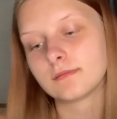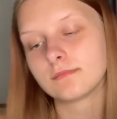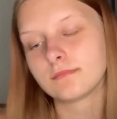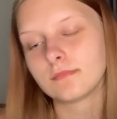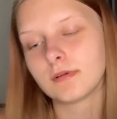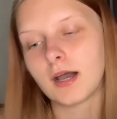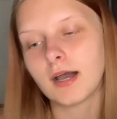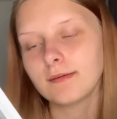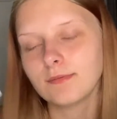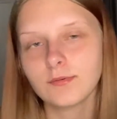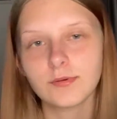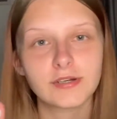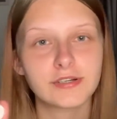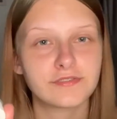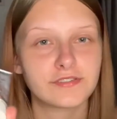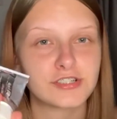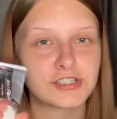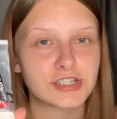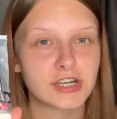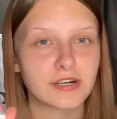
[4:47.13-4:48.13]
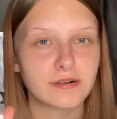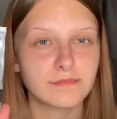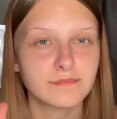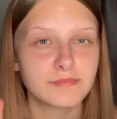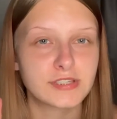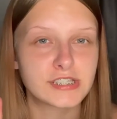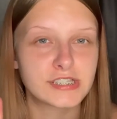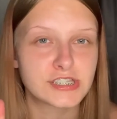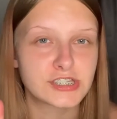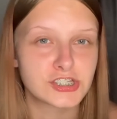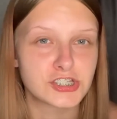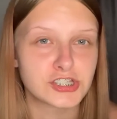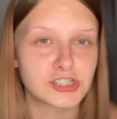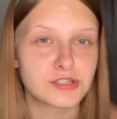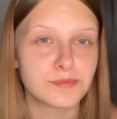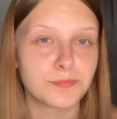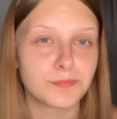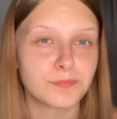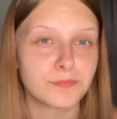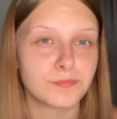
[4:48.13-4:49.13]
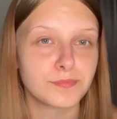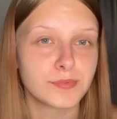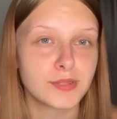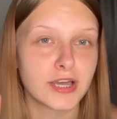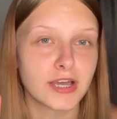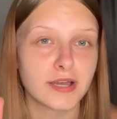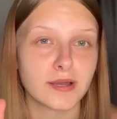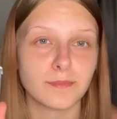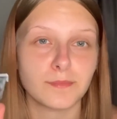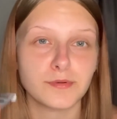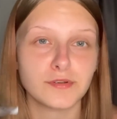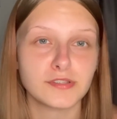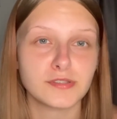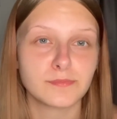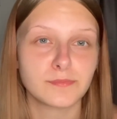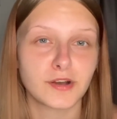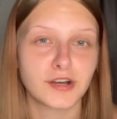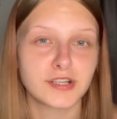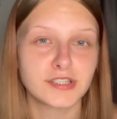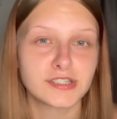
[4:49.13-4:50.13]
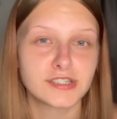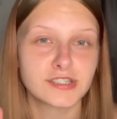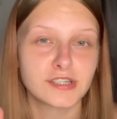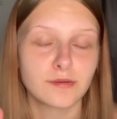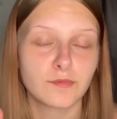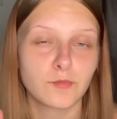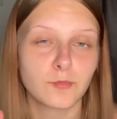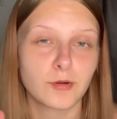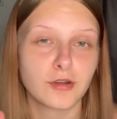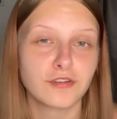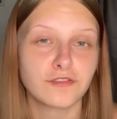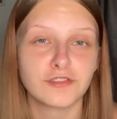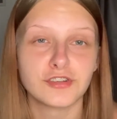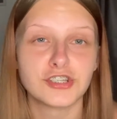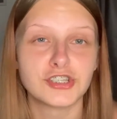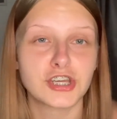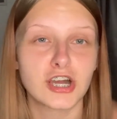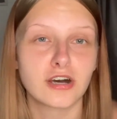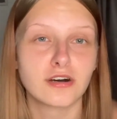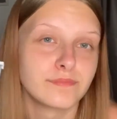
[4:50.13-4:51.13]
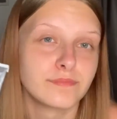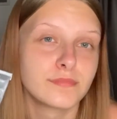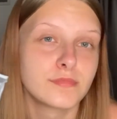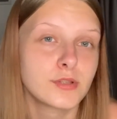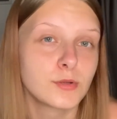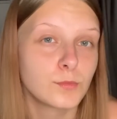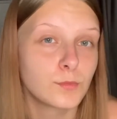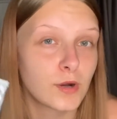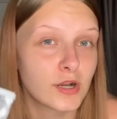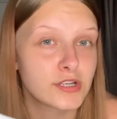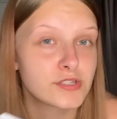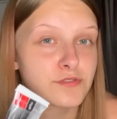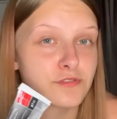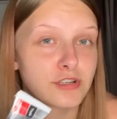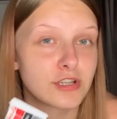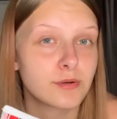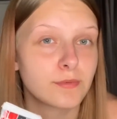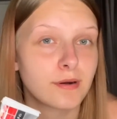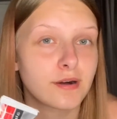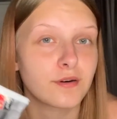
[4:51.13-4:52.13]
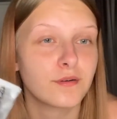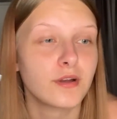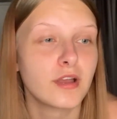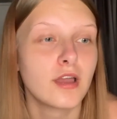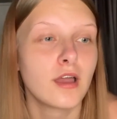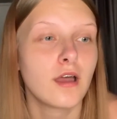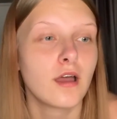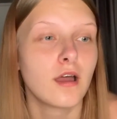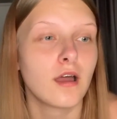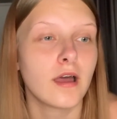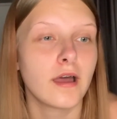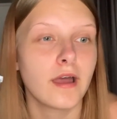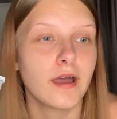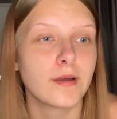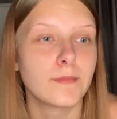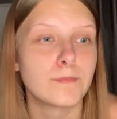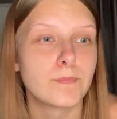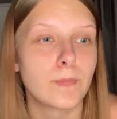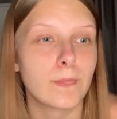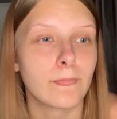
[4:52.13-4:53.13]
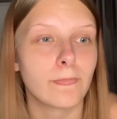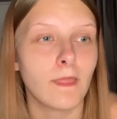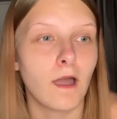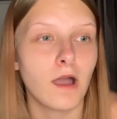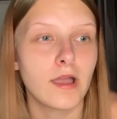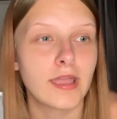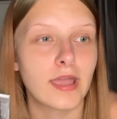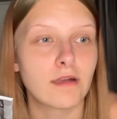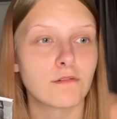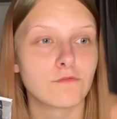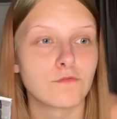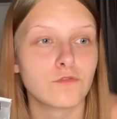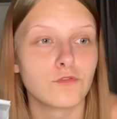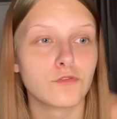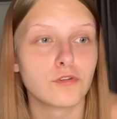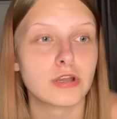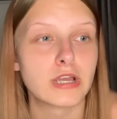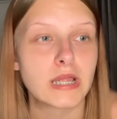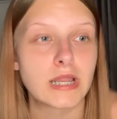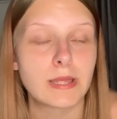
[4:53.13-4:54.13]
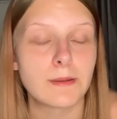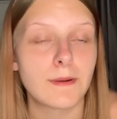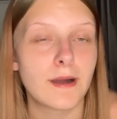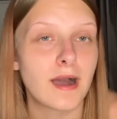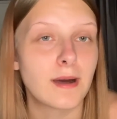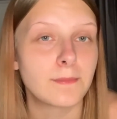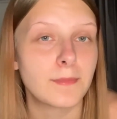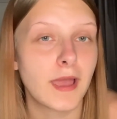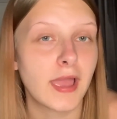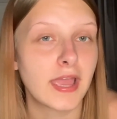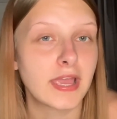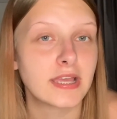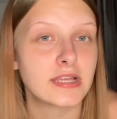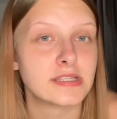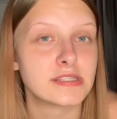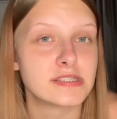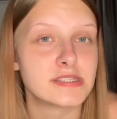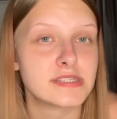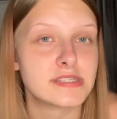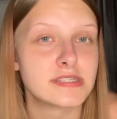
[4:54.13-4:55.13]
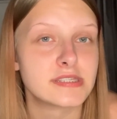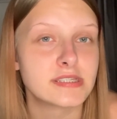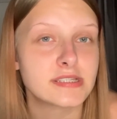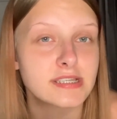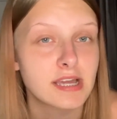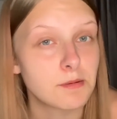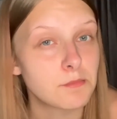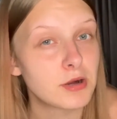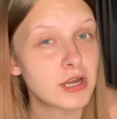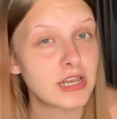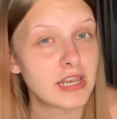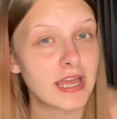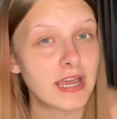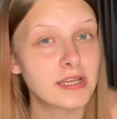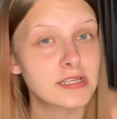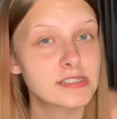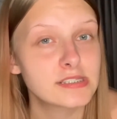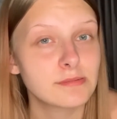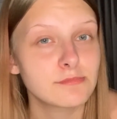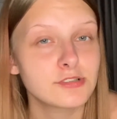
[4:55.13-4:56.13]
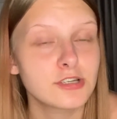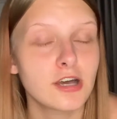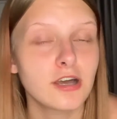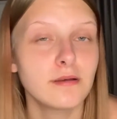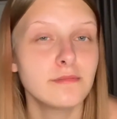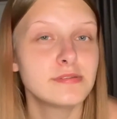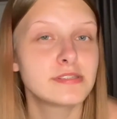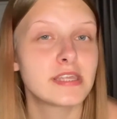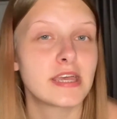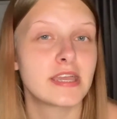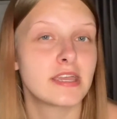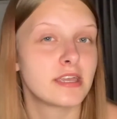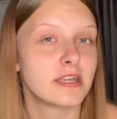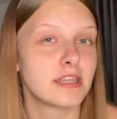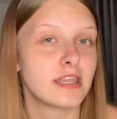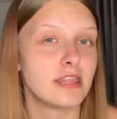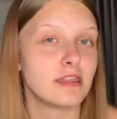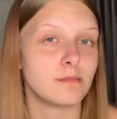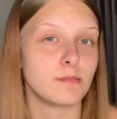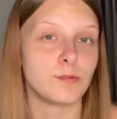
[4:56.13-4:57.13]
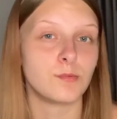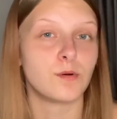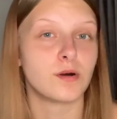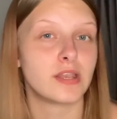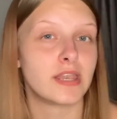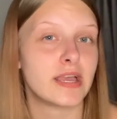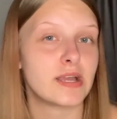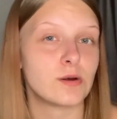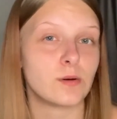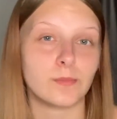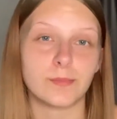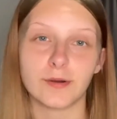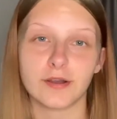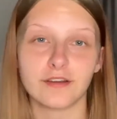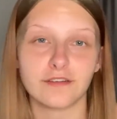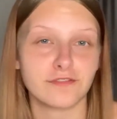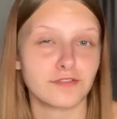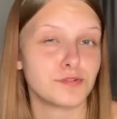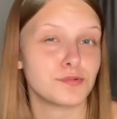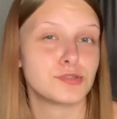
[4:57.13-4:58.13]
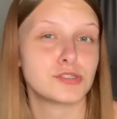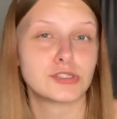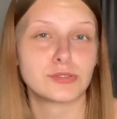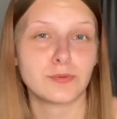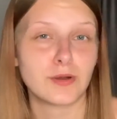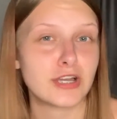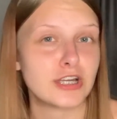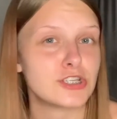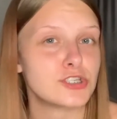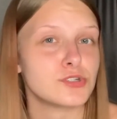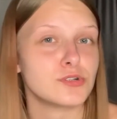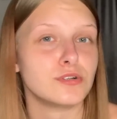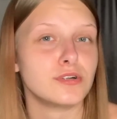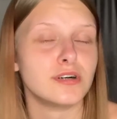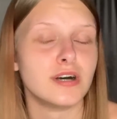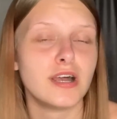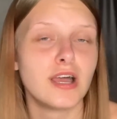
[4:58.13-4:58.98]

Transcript: ibuprofen gel, this is just the Boots branded ibuprofen gel, works really well. I get really bad pains down my legs sometimes. They can either be one leg or both, or switch, or,